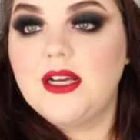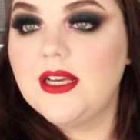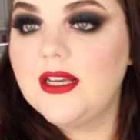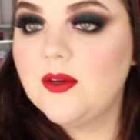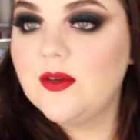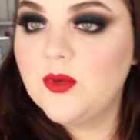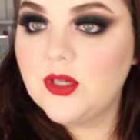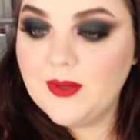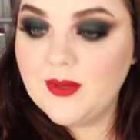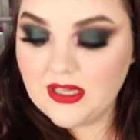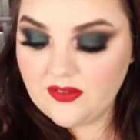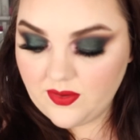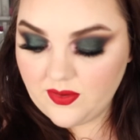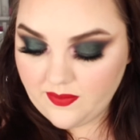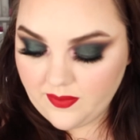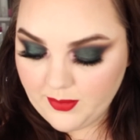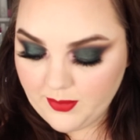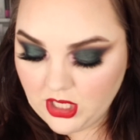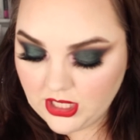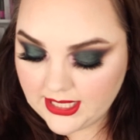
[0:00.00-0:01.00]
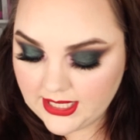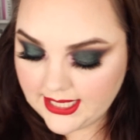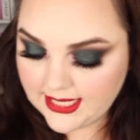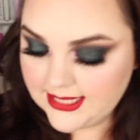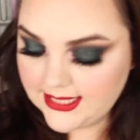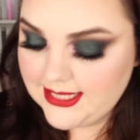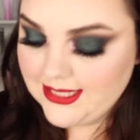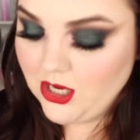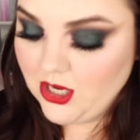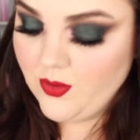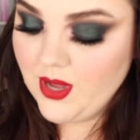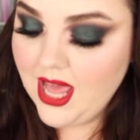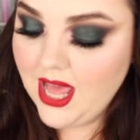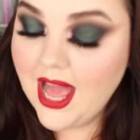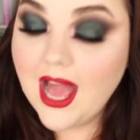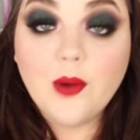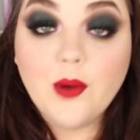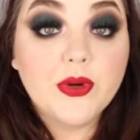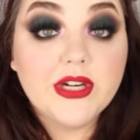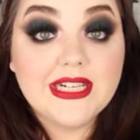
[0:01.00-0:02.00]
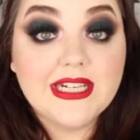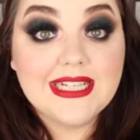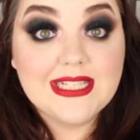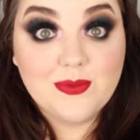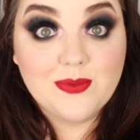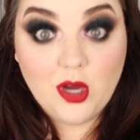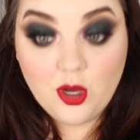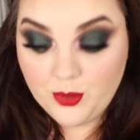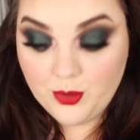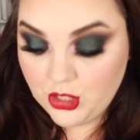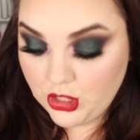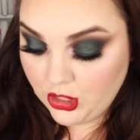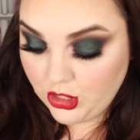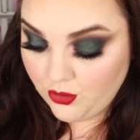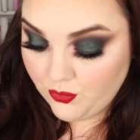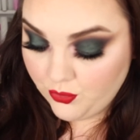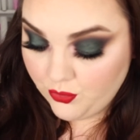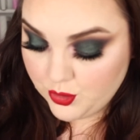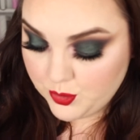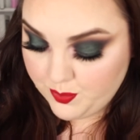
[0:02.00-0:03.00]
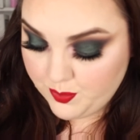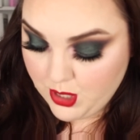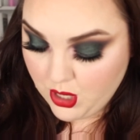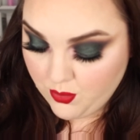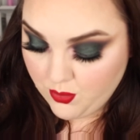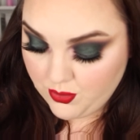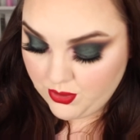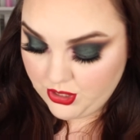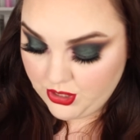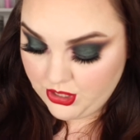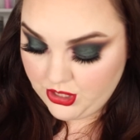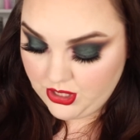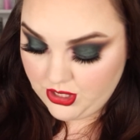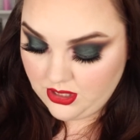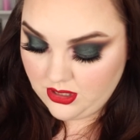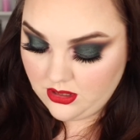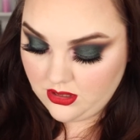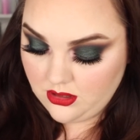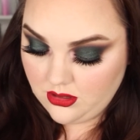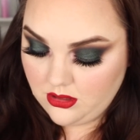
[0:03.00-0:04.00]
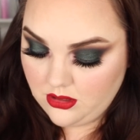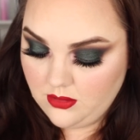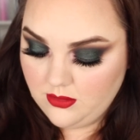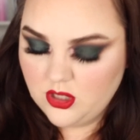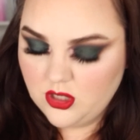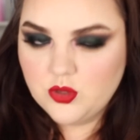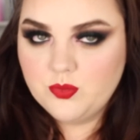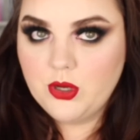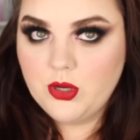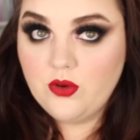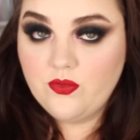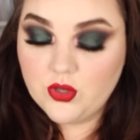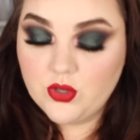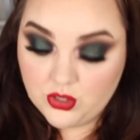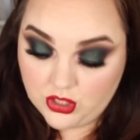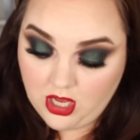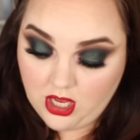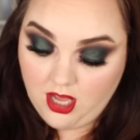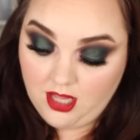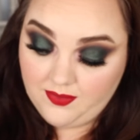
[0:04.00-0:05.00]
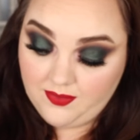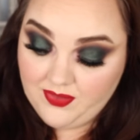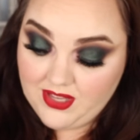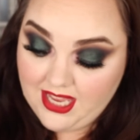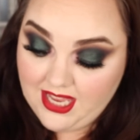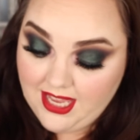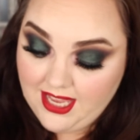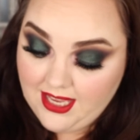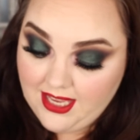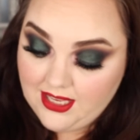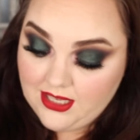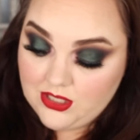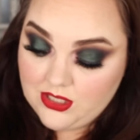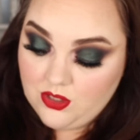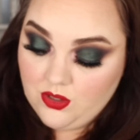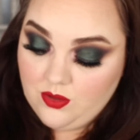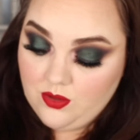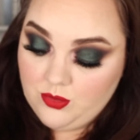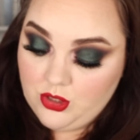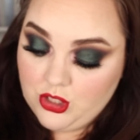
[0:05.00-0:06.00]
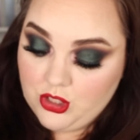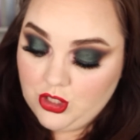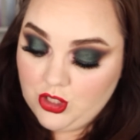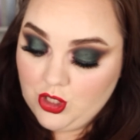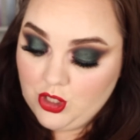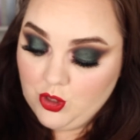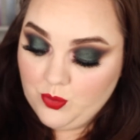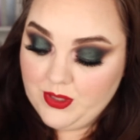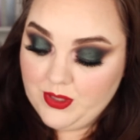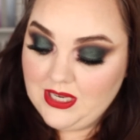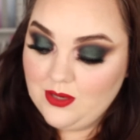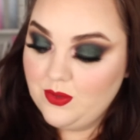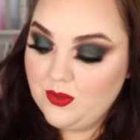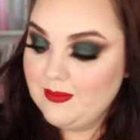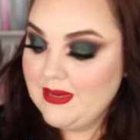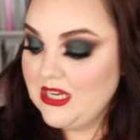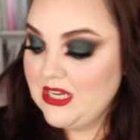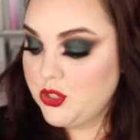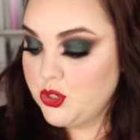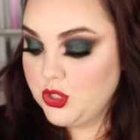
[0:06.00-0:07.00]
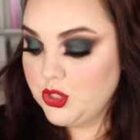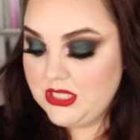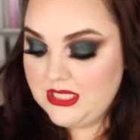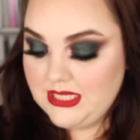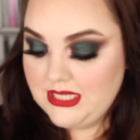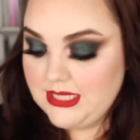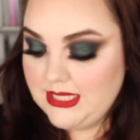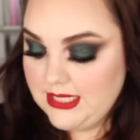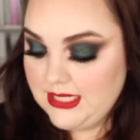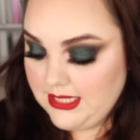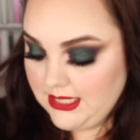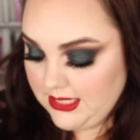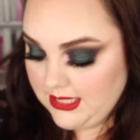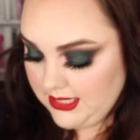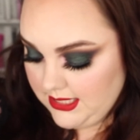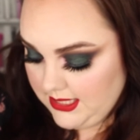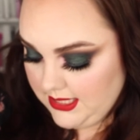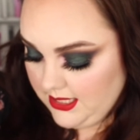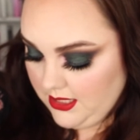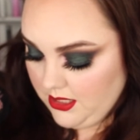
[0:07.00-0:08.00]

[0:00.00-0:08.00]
Would well feel from organised, so I wanted it to all be new for us both. Us all. So I'm just going to open it with my trusty scissors.